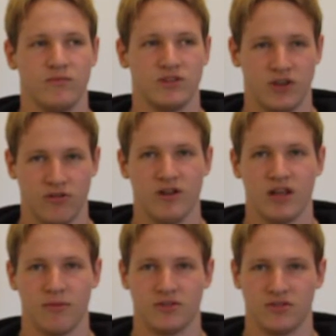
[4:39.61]
security
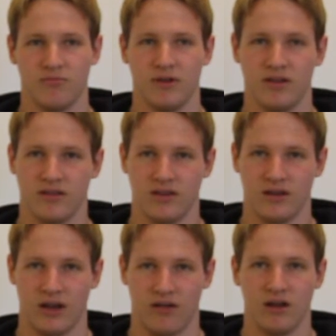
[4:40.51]
cameras are a big
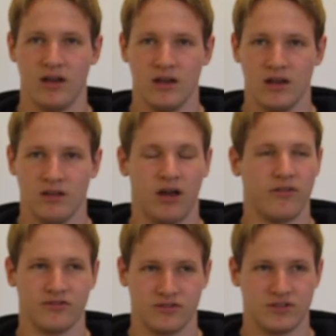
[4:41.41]
thing now. A lot
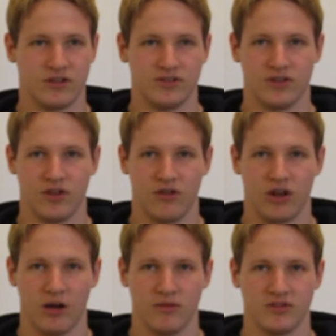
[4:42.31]
of things are seen on security
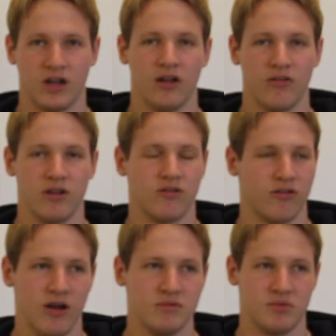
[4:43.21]
cameras, not only
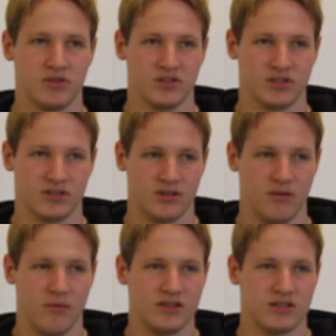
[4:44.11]
crimes, but just
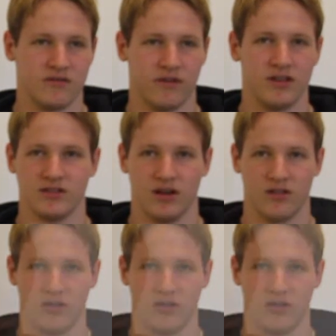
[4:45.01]
amazing events that